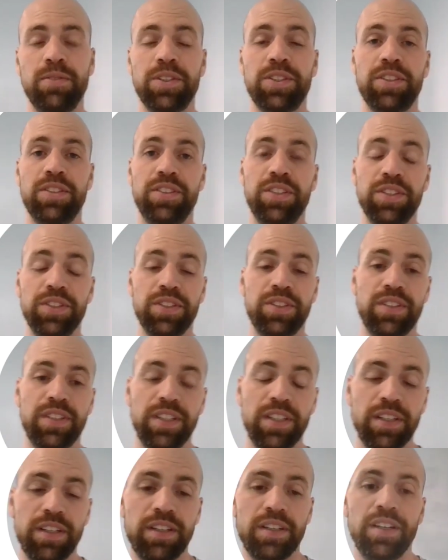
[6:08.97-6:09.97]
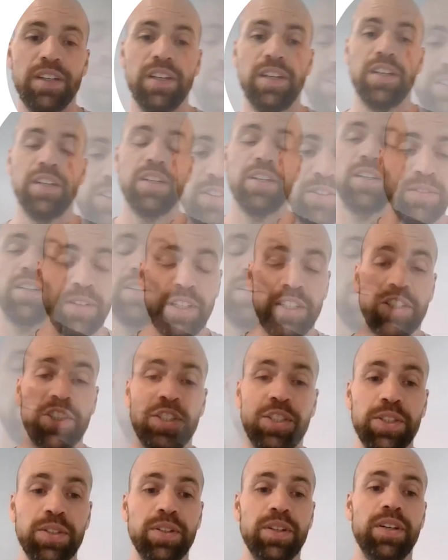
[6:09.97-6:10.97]
which is used here to
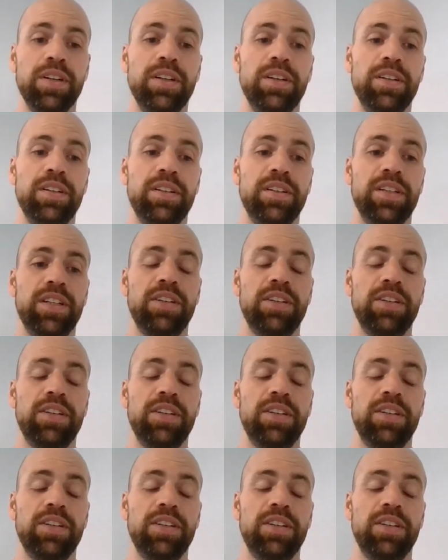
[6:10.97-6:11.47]
ensure